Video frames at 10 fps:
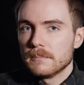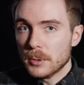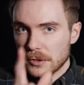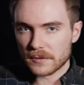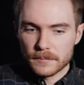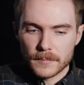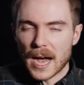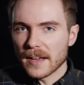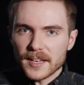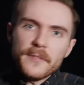But,
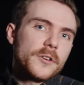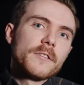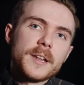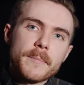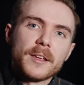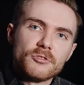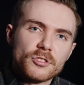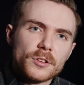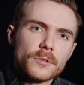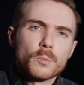as I've already
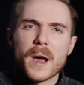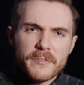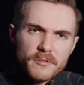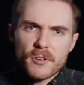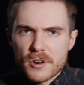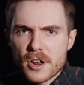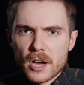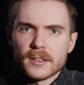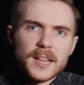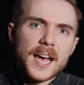mentioned, whether or
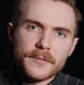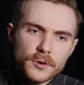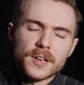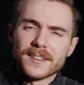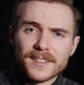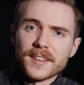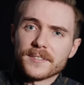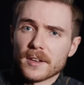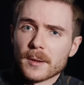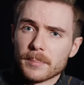not life could
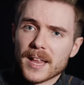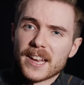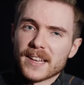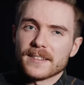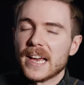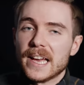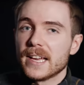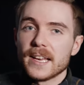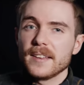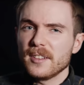exist on a planet
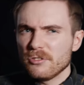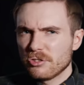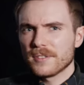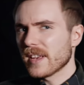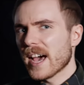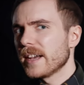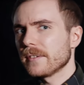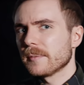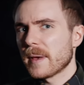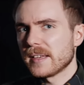isn't just
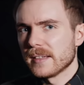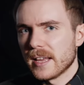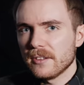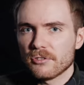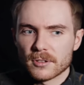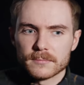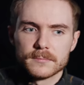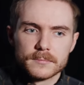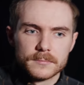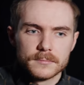idle speculation.
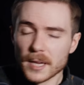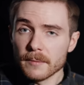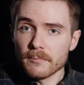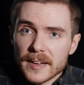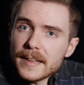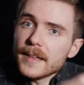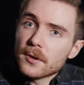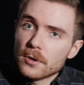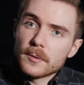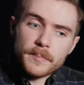It really
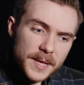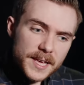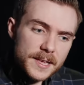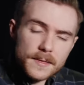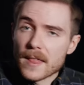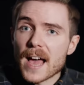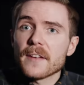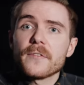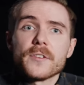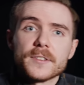could be
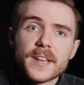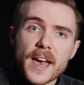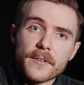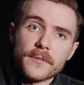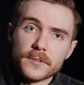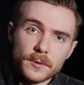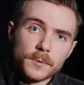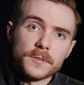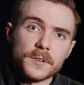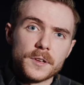life or death to
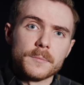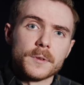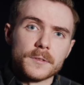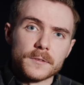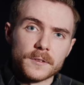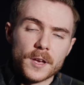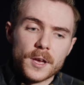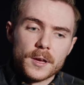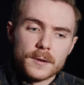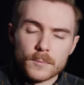us humans,
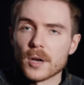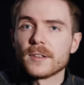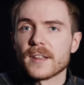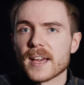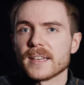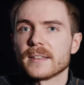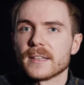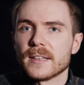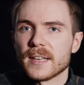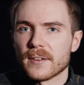one day in
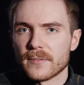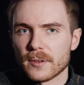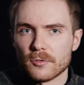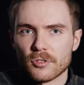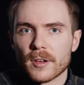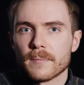the near future.